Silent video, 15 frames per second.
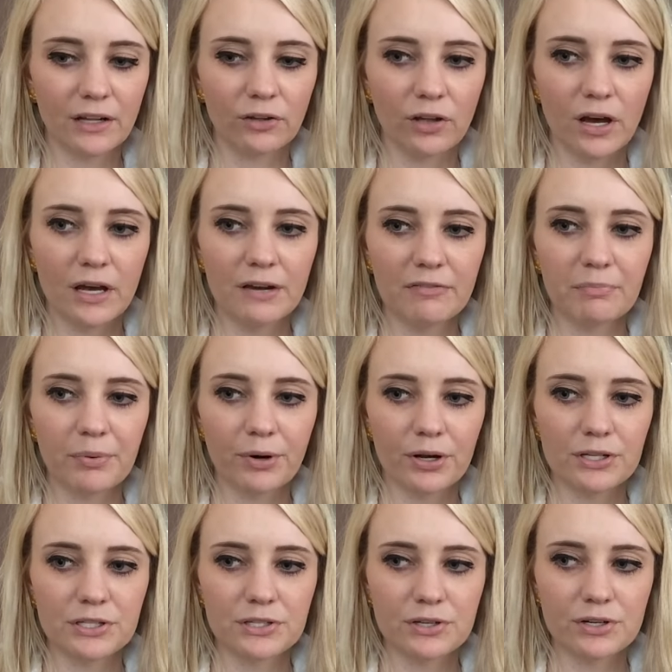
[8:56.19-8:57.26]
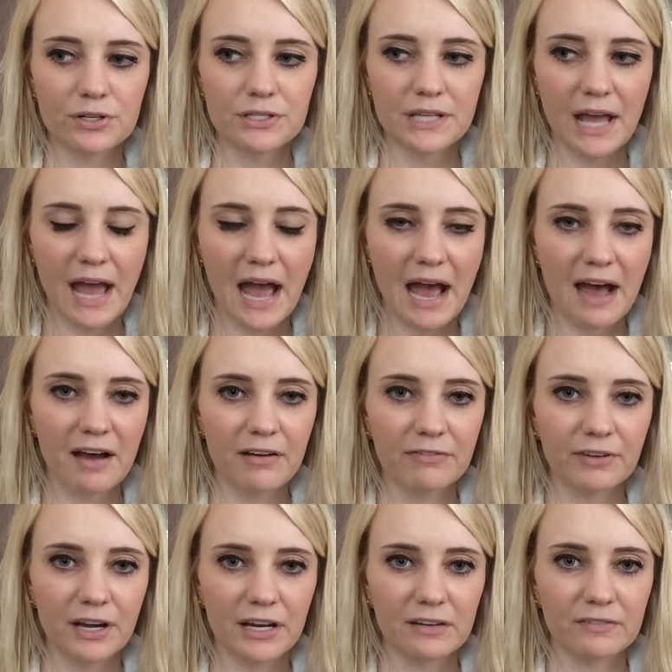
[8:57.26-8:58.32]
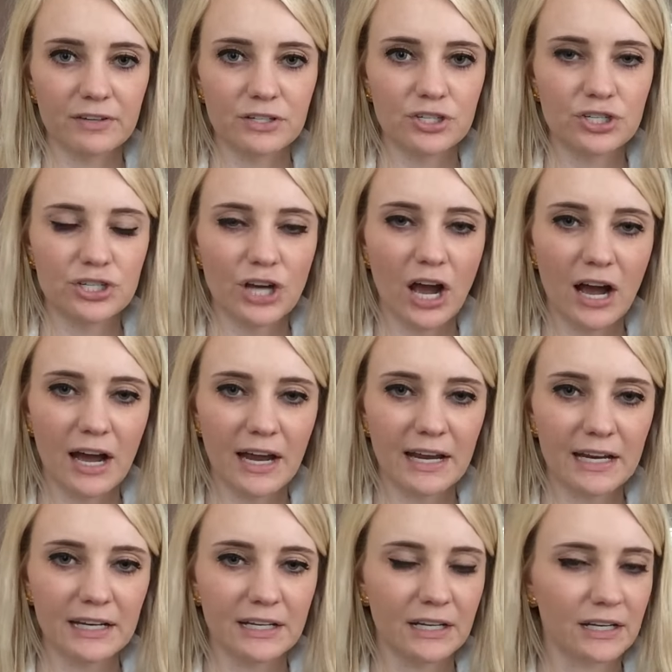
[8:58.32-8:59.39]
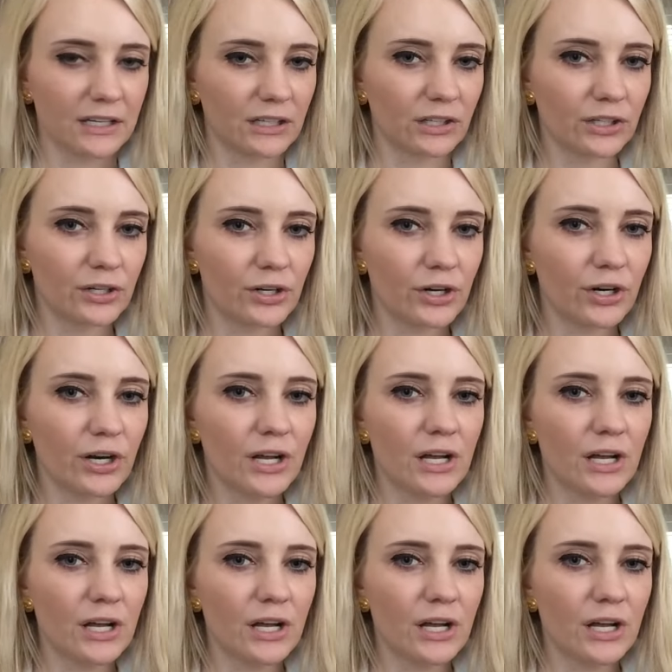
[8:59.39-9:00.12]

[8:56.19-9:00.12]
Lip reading: A lot of bronzers have kind of a shine and a glitter